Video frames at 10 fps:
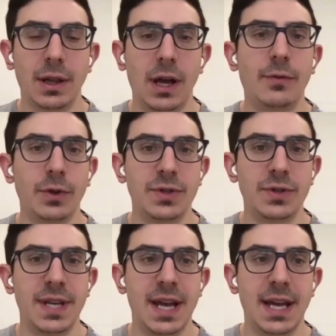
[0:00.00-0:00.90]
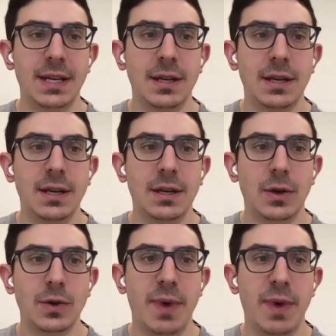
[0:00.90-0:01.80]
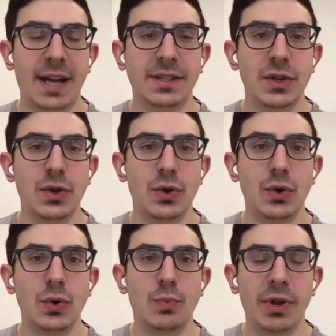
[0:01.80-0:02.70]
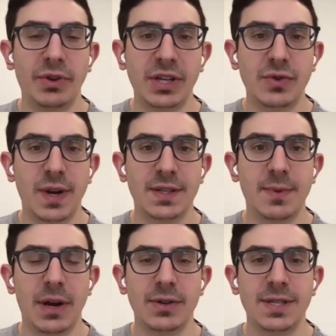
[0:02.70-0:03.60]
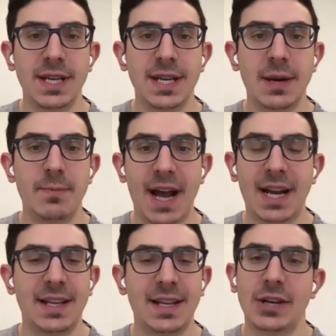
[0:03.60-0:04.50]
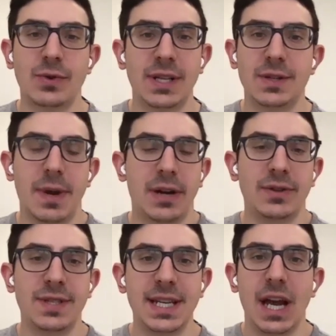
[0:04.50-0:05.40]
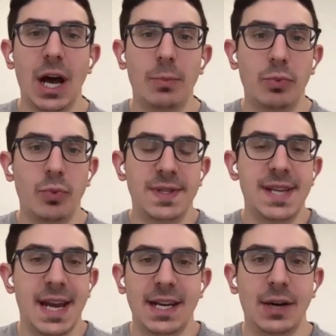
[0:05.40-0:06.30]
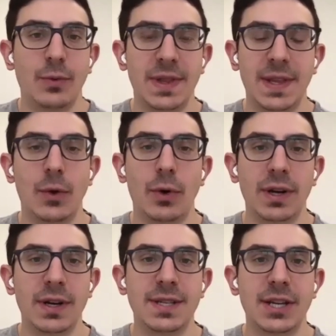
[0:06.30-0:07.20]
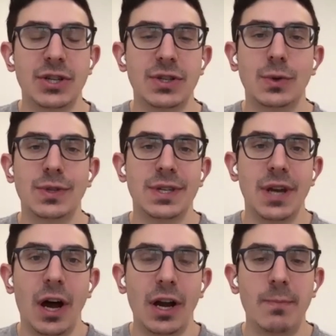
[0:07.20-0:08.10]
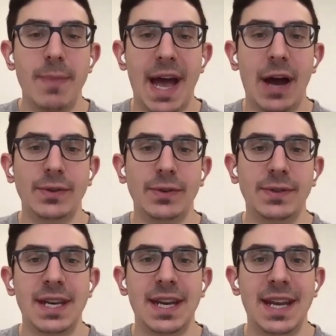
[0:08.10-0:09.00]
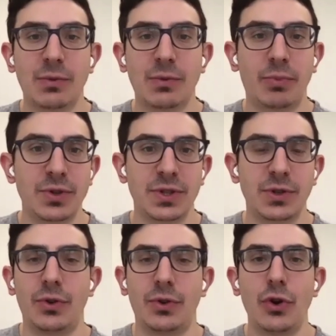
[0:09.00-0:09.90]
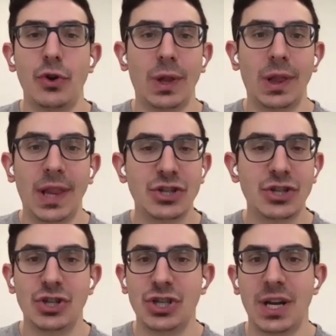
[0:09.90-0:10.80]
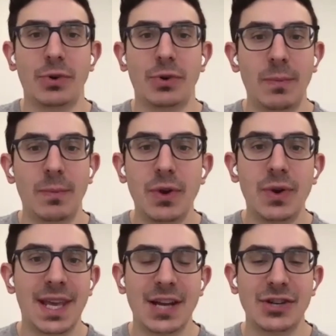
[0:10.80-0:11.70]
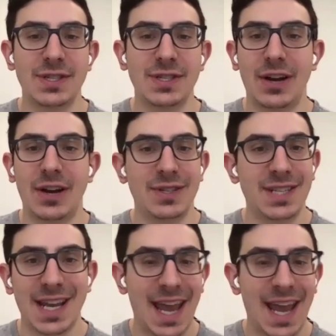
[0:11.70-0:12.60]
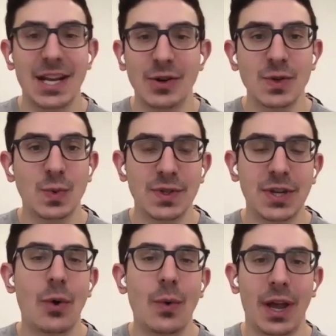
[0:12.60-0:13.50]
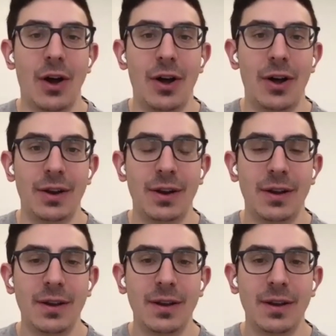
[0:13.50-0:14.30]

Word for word: A lot of what you said goes back to building transparency and backing that transparency up with data within the organization. So it's not about an interpersonal relationship or communication style. It's like, hey, here's what's going on.